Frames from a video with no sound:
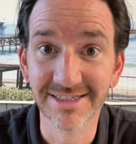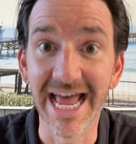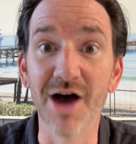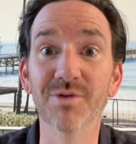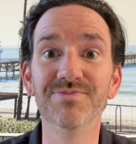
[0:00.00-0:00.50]

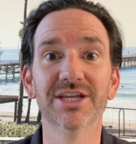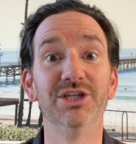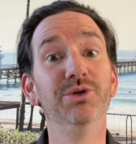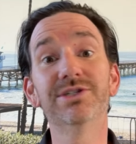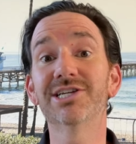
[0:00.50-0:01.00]
Now,
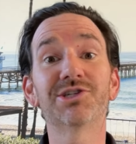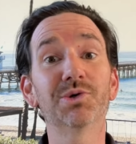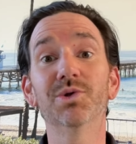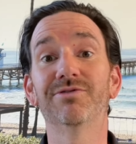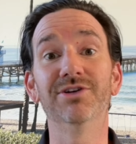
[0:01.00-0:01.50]
use this
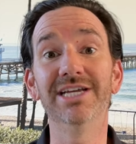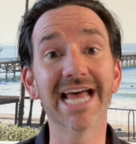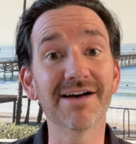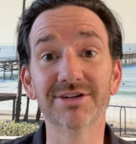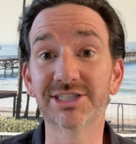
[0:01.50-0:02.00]
tool if you need to
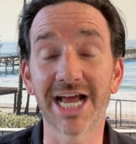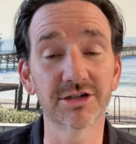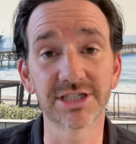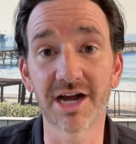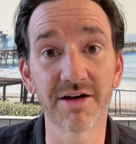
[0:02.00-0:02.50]
have a
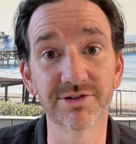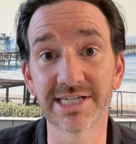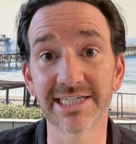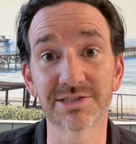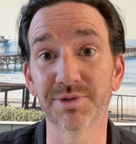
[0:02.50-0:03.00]
challenging
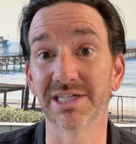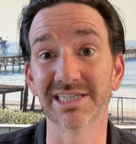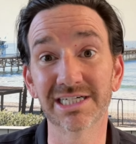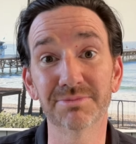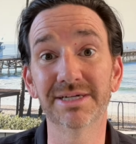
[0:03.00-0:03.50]
conversation with a
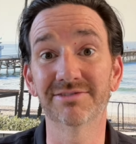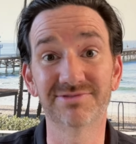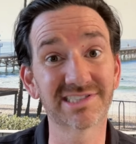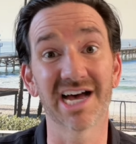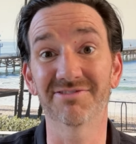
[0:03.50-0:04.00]
little bit
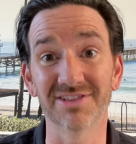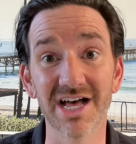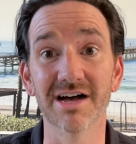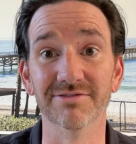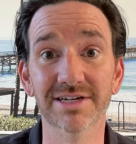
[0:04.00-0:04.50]
of tough
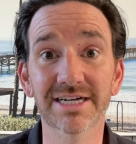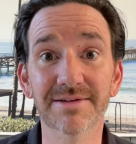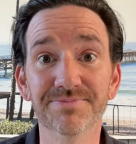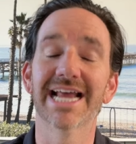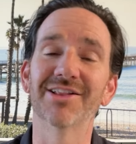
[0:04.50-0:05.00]
love.
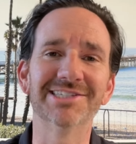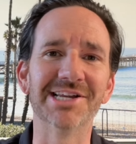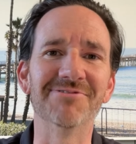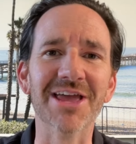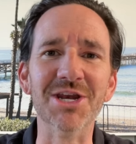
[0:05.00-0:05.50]
Now,
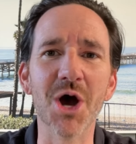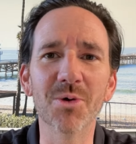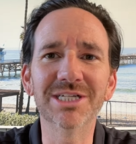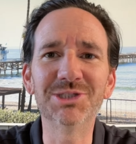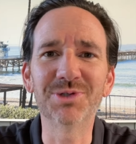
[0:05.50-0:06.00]
listen, if they know
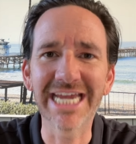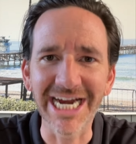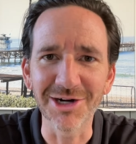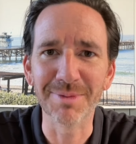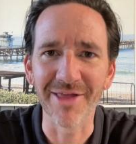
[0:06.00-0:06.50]
that you
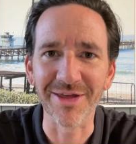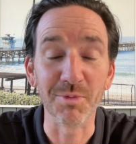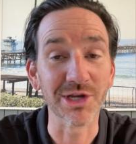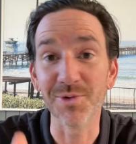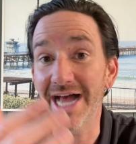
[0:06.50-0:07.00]
care about them,
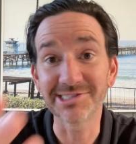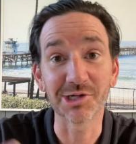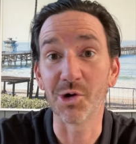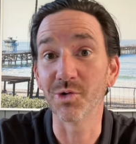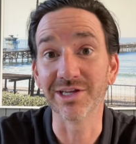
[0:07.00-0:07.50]
when you ask the
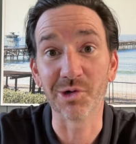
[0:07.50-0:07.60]
golden